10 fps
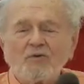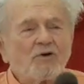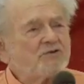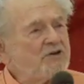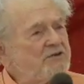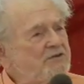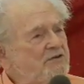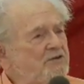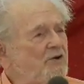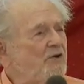What
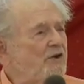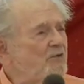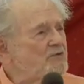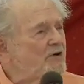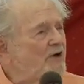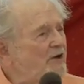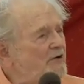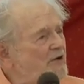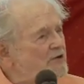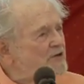Jesus taught, he was a great
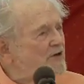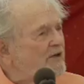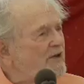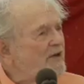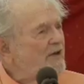rishi.